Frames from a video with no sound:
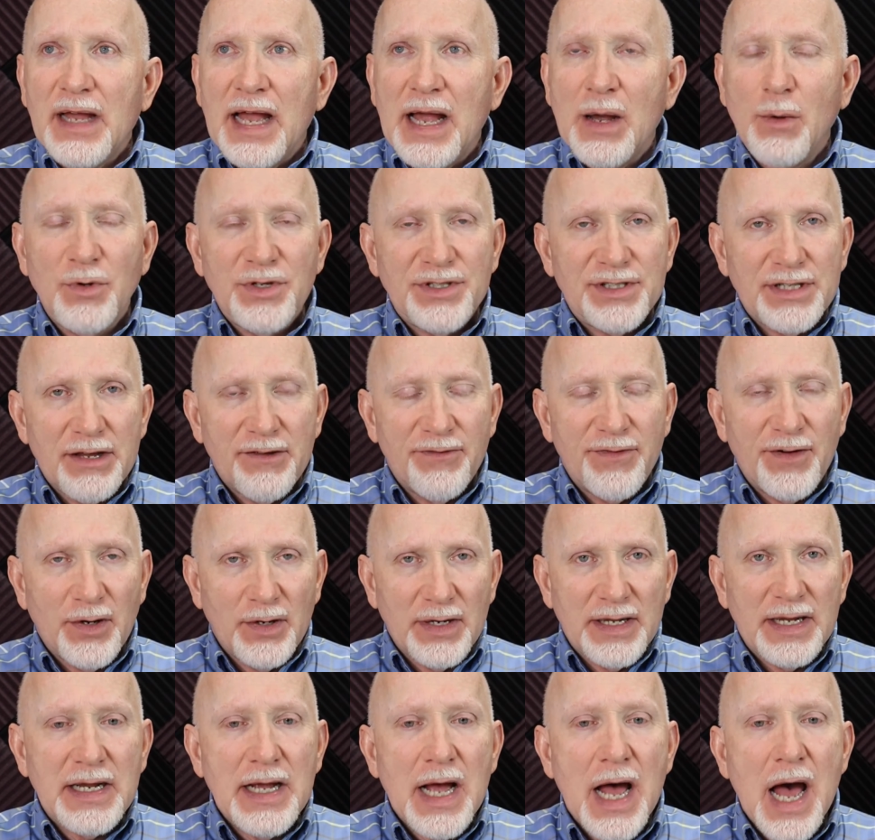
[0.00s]
I won't say
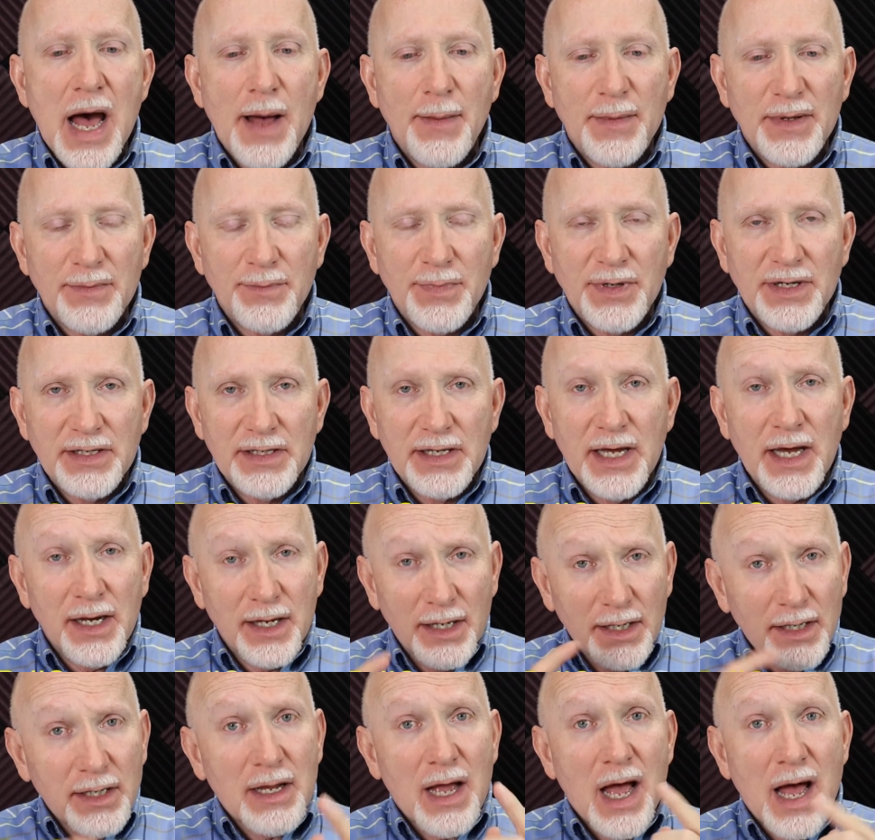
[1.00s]
fairly common, but not
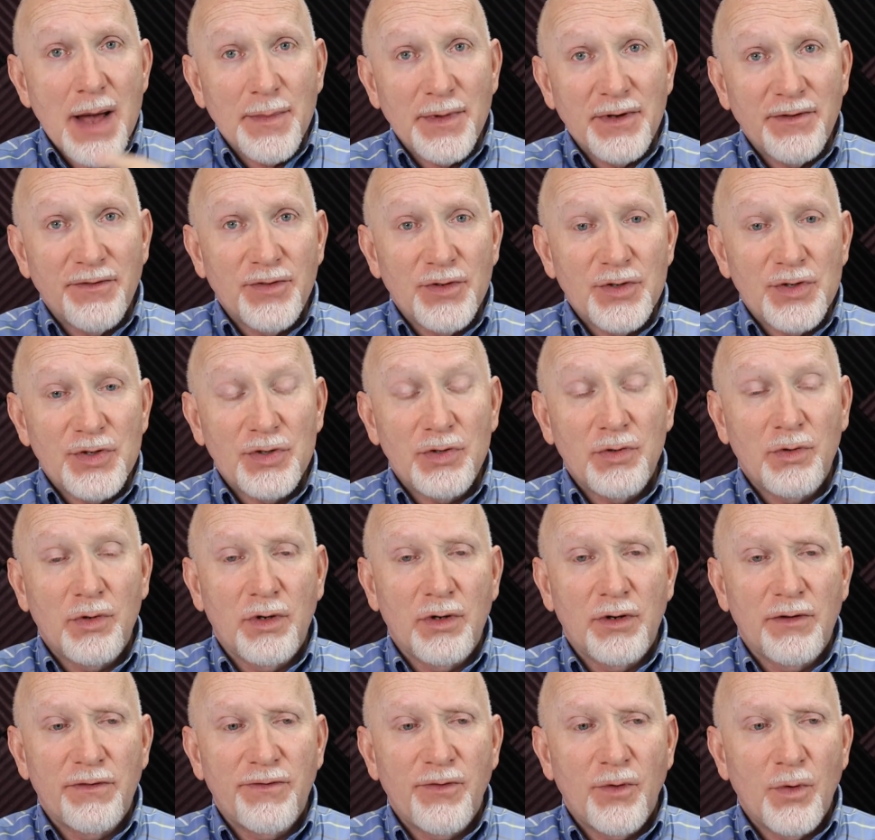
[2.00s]
uncommon for
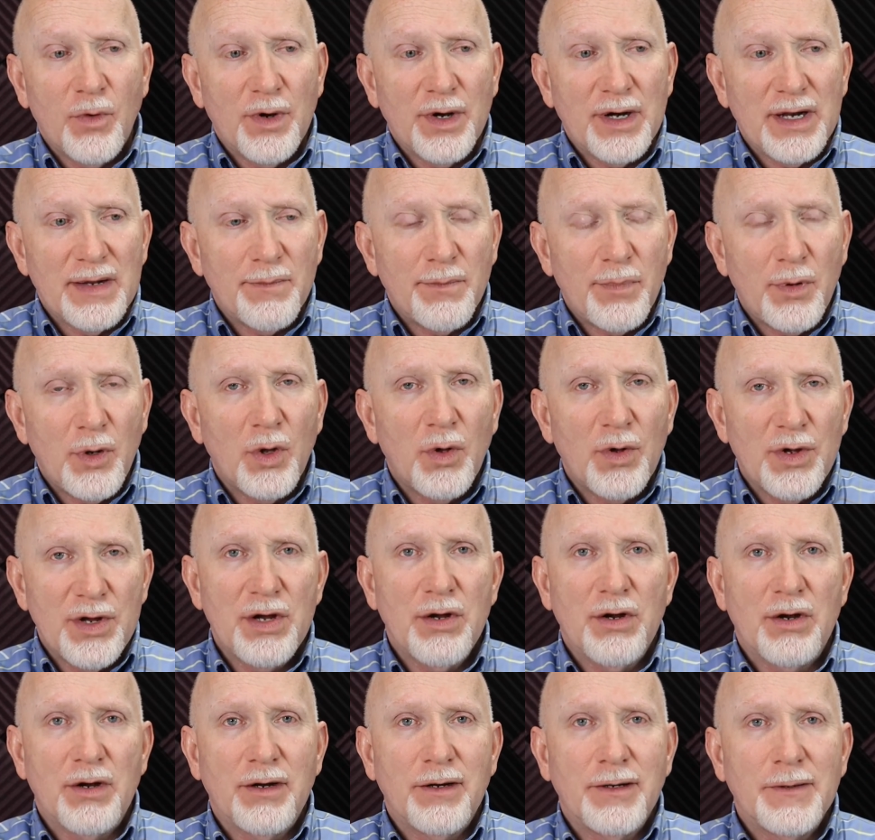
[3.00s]
sure, for an
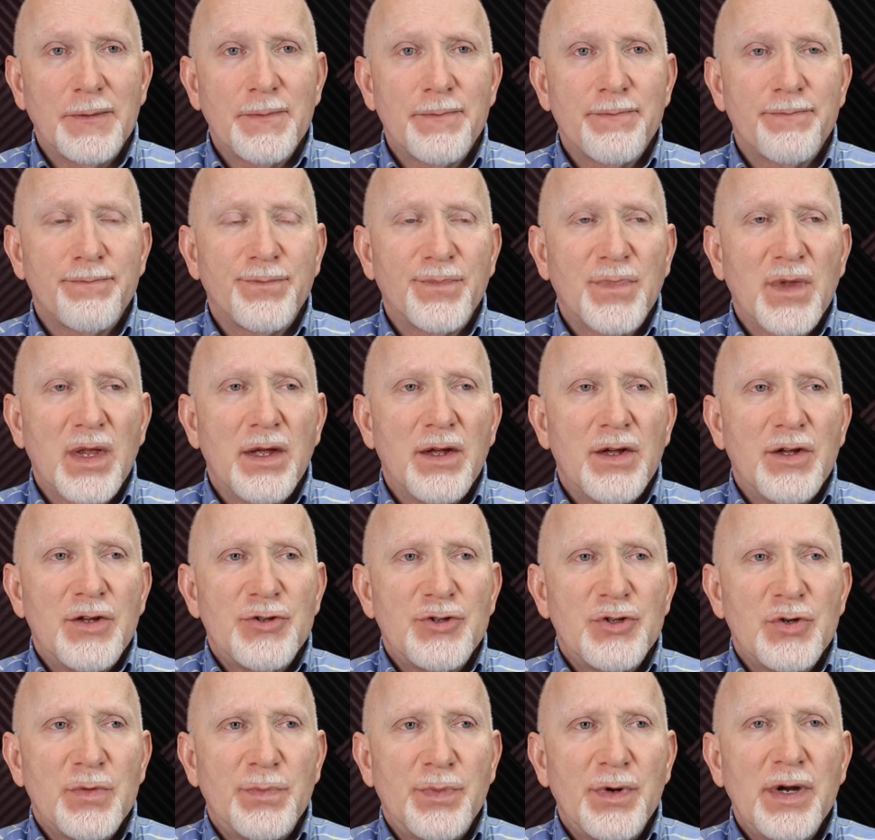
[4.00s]
employer
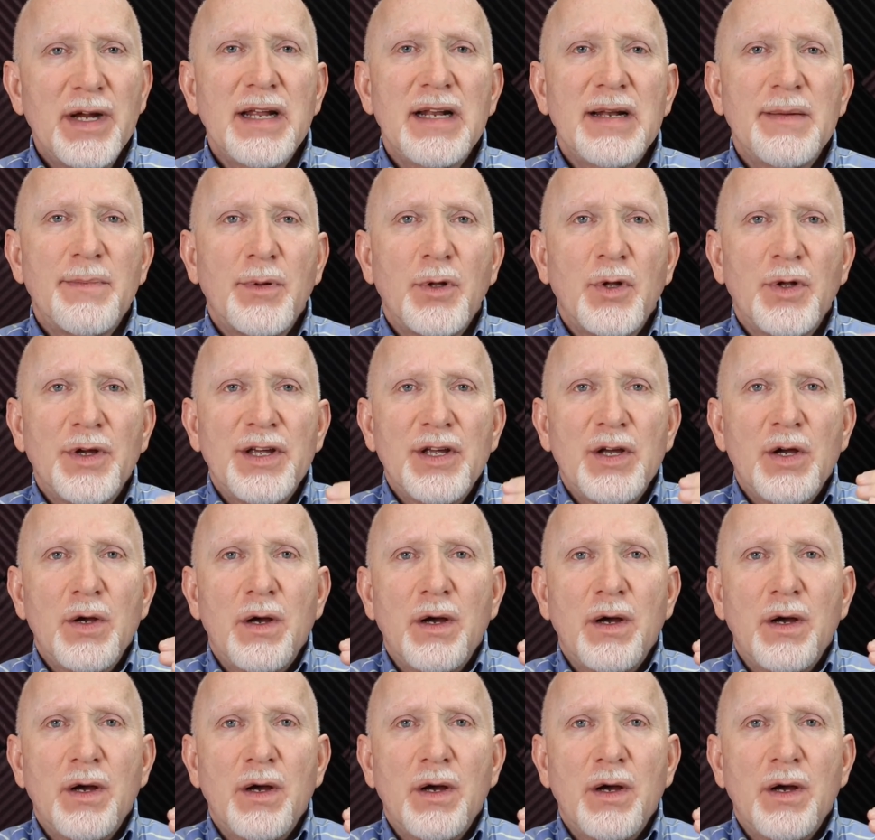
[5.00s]
to bring an employee